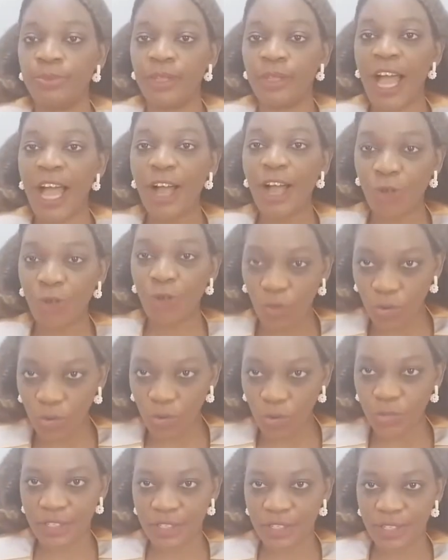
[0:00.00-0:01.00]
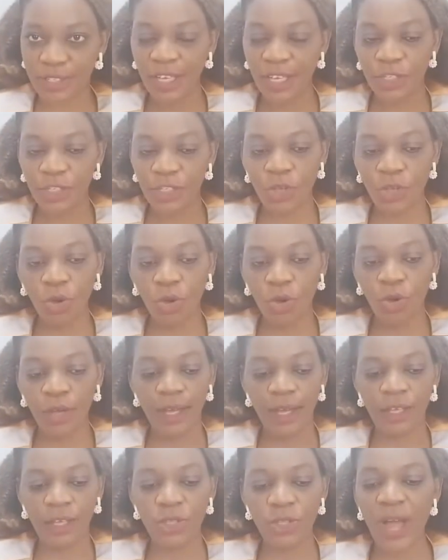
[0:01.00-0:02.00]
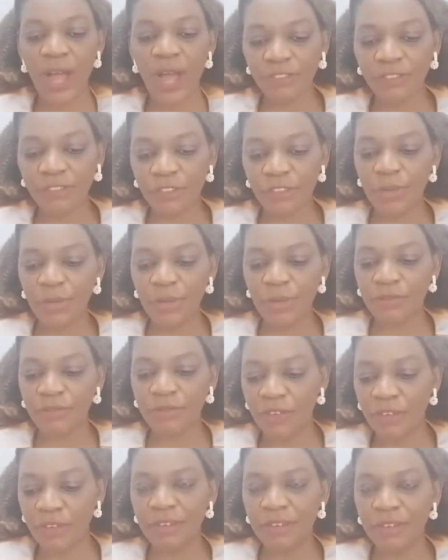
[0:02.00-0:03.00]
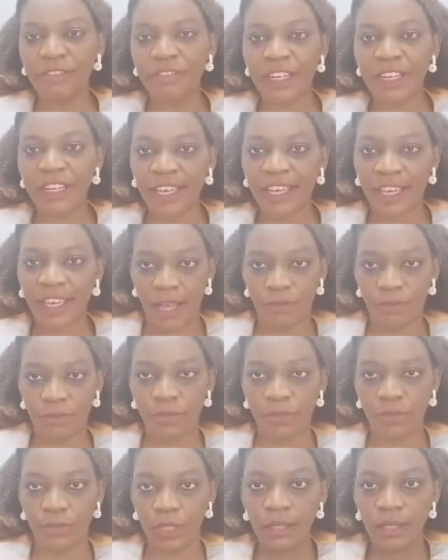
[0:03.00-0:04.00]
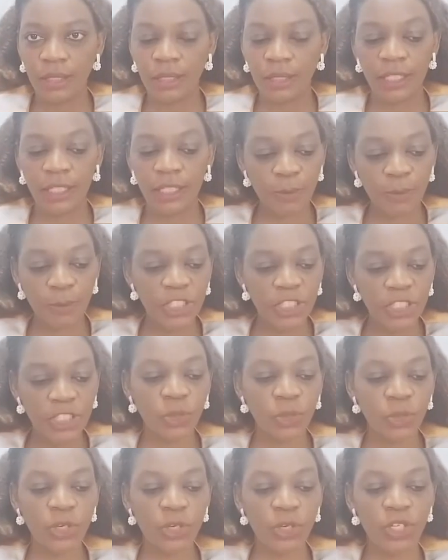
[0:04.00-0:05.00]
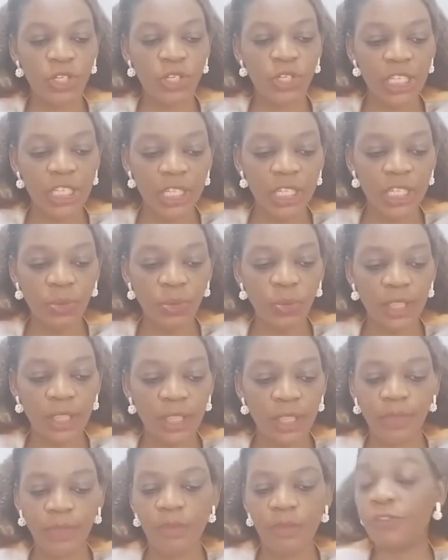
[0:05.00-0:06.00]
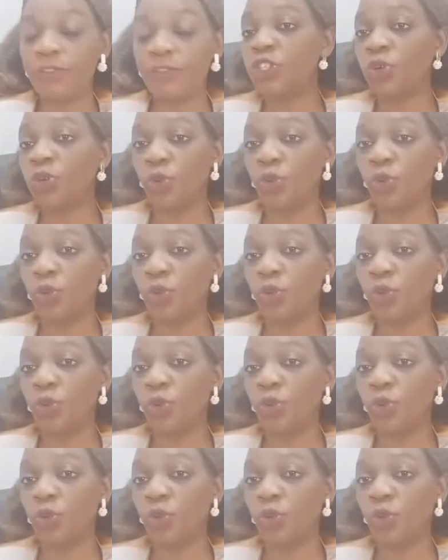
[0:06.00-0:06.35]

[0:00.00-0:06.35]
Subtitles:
across? So you have to be very, very careful, especially when you're dealing with video